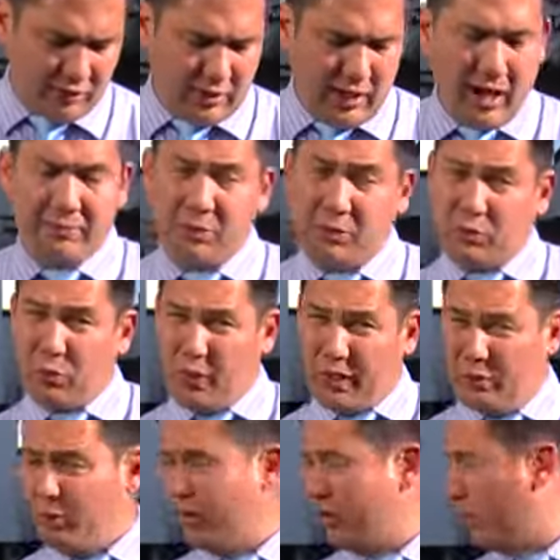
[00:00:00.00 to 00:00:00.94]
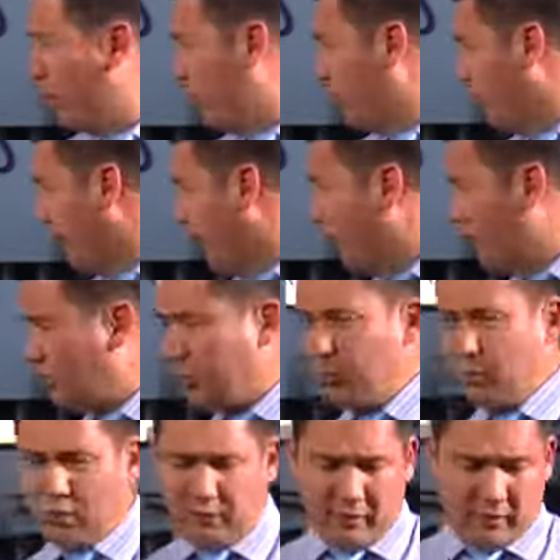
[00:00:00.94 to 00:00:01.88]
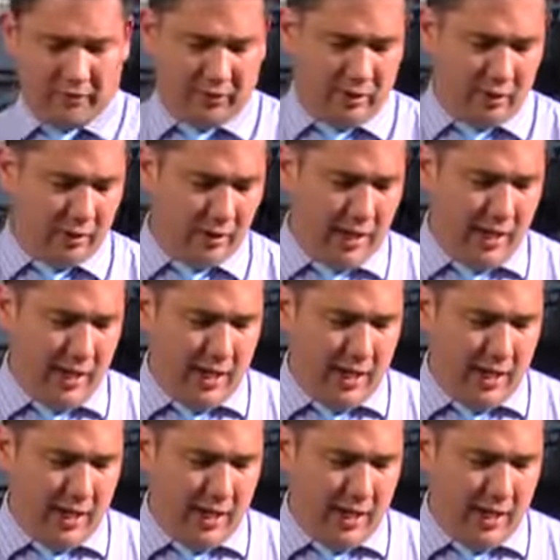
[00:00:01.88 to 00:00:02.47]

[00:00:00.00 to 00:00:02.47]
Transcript: You have to be 21 or older to enter Brewvies here,